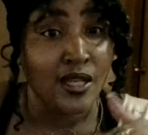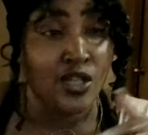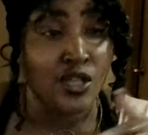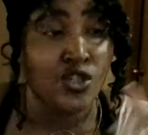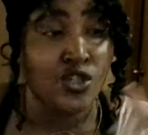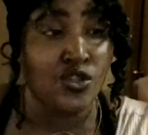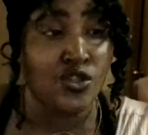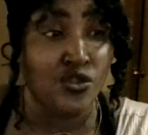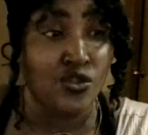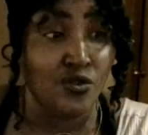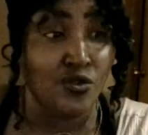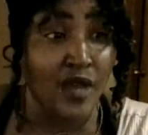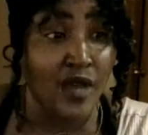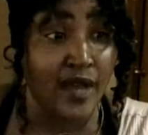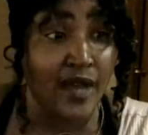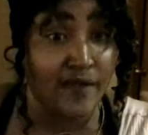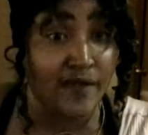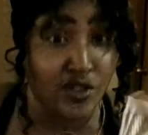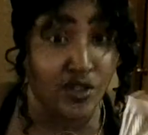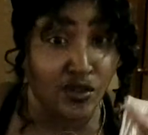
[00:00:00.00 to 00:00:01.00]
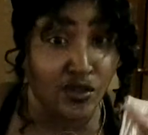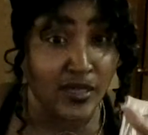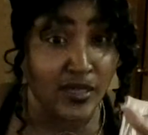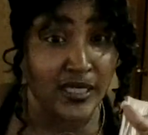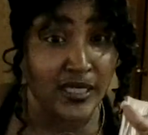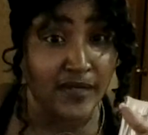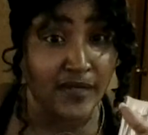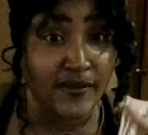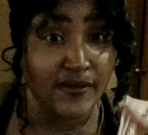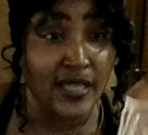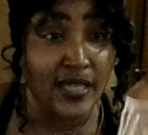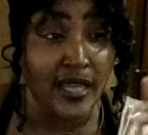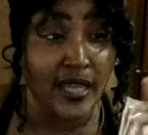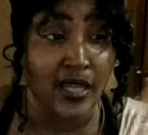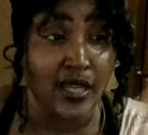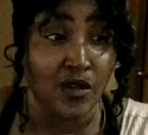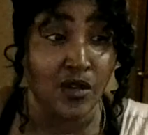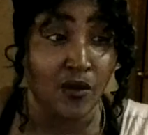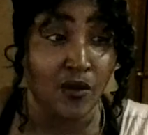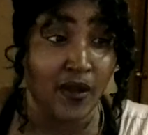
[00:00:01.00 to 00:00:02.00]
you have the choice of
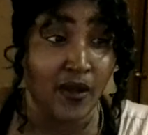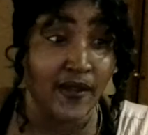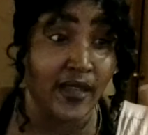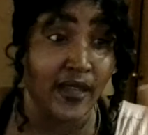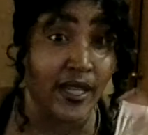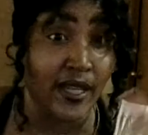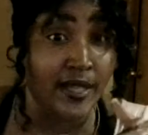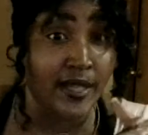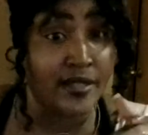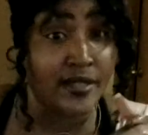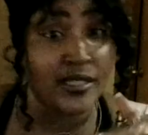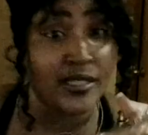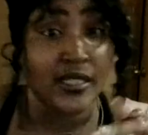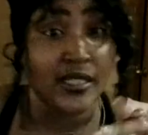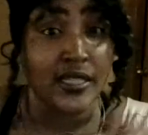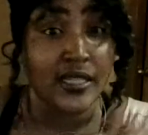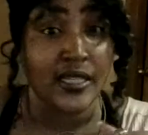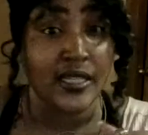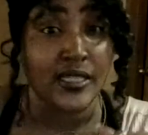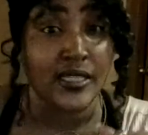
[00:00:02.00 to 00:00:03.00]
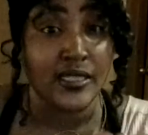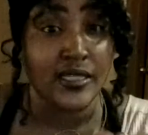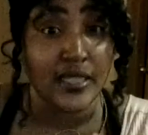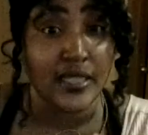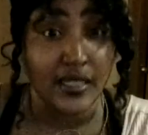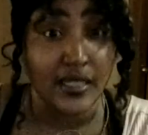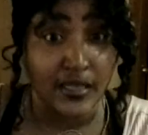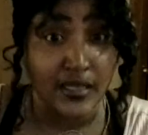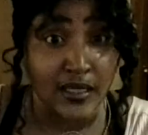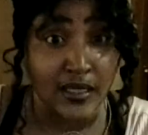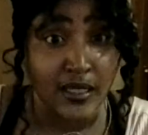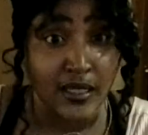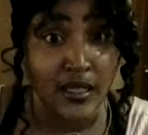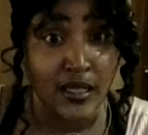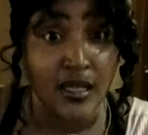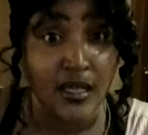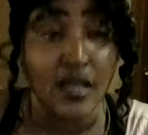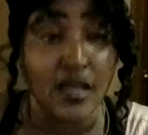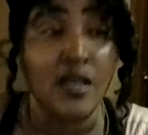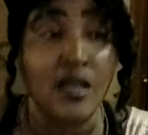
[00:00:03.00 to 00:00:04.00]
taking on the energy that they sent,
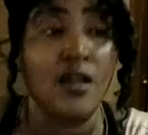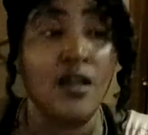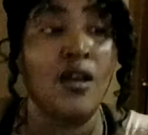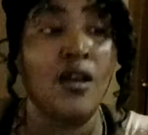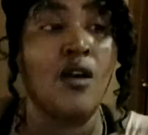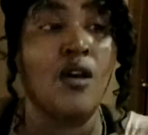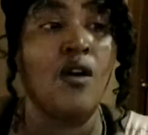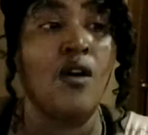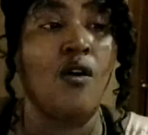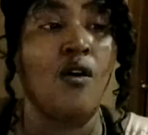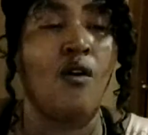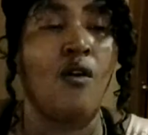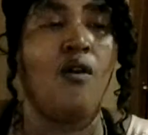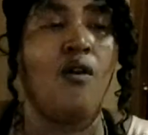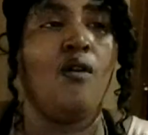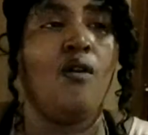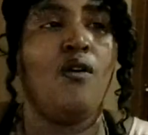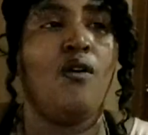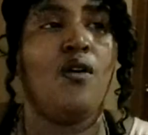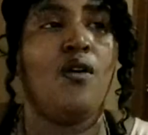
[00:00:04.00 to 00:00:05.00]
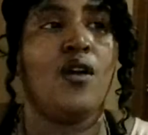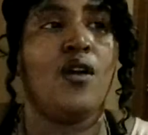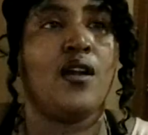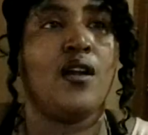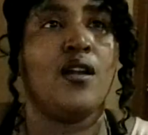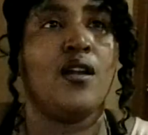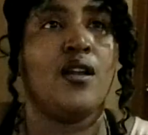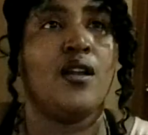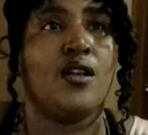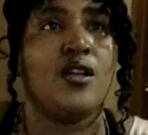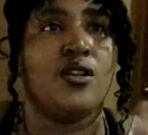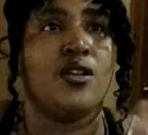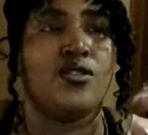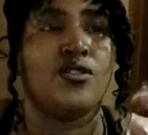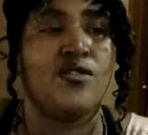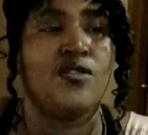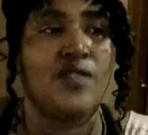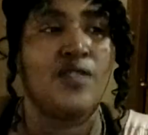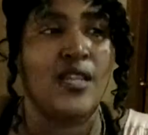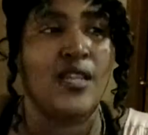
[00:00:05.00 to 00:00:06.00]
or
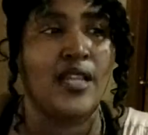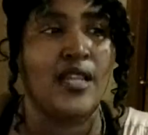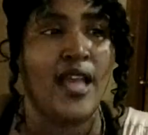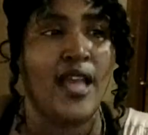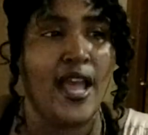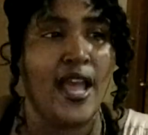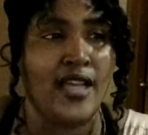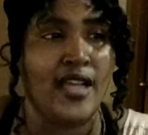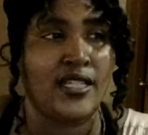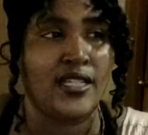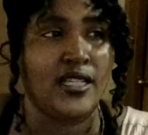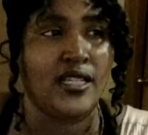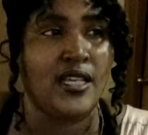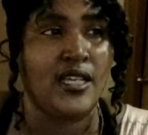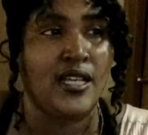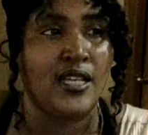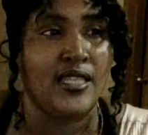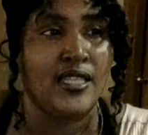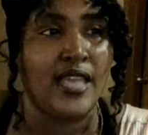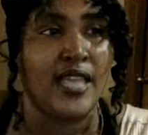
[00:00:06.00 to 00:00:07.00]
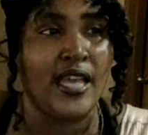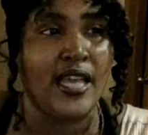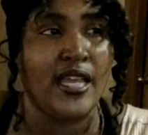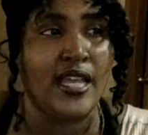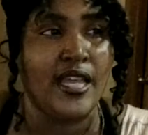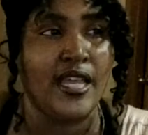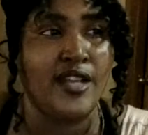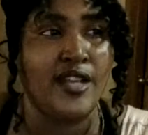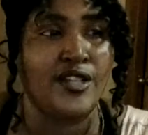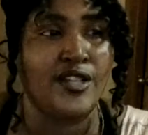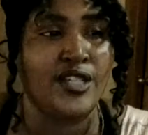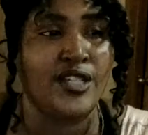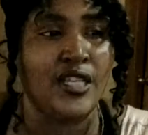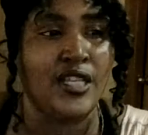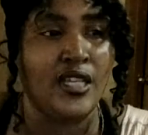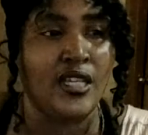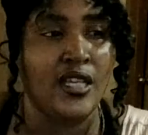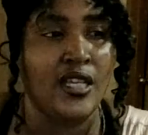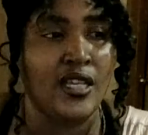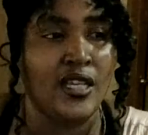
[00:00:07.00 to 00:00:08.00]
you can actually, that
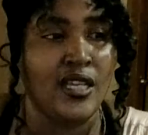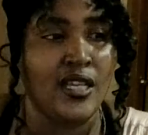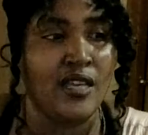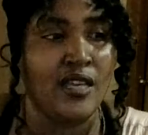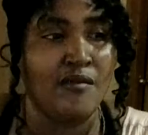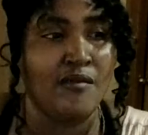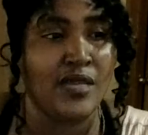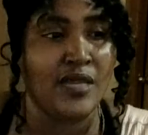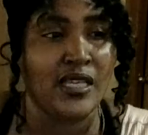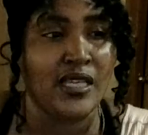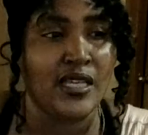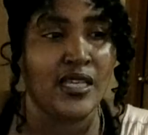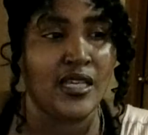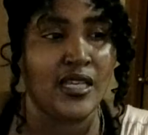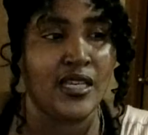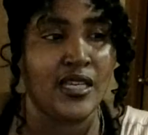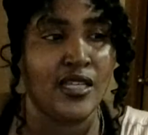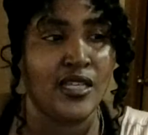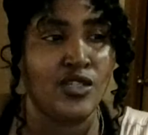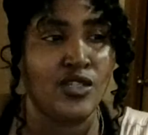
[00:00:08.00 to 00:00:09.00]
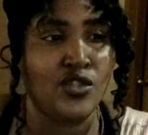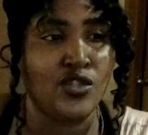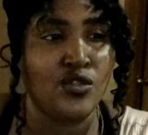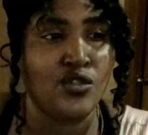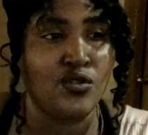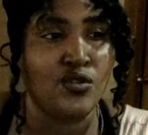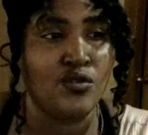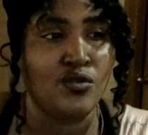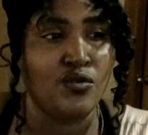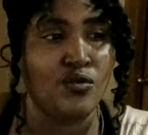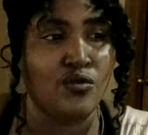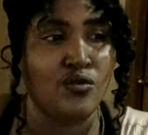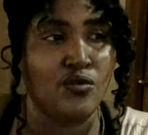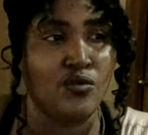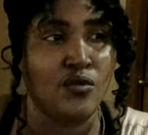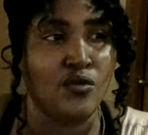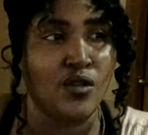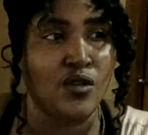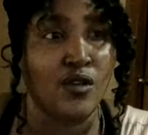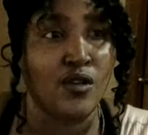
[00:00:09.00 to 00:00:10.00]
energy can begin to
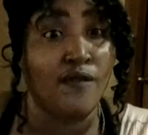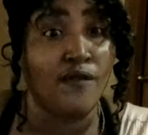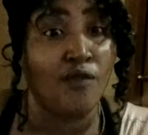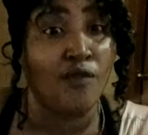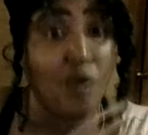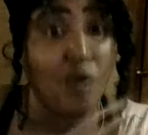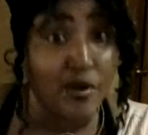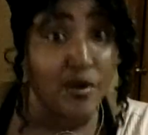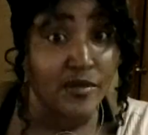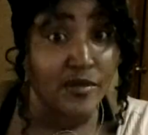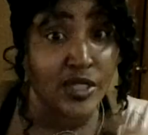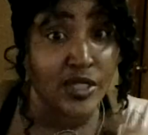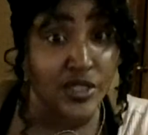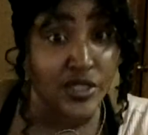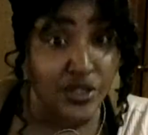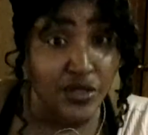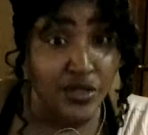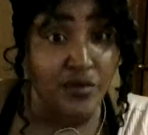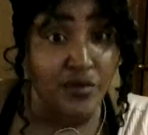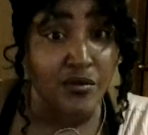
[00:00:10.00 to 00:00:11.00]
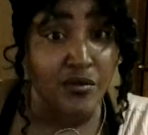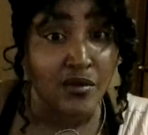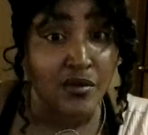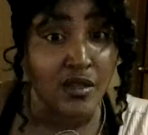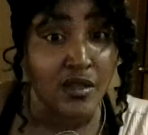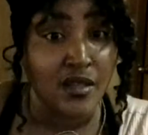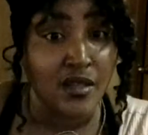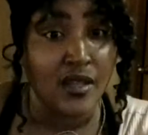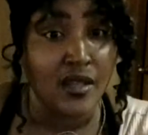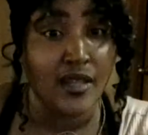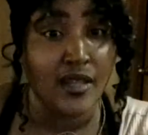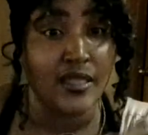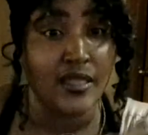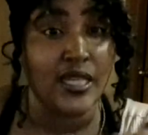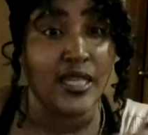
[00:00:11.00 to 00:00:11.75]
conform to you and the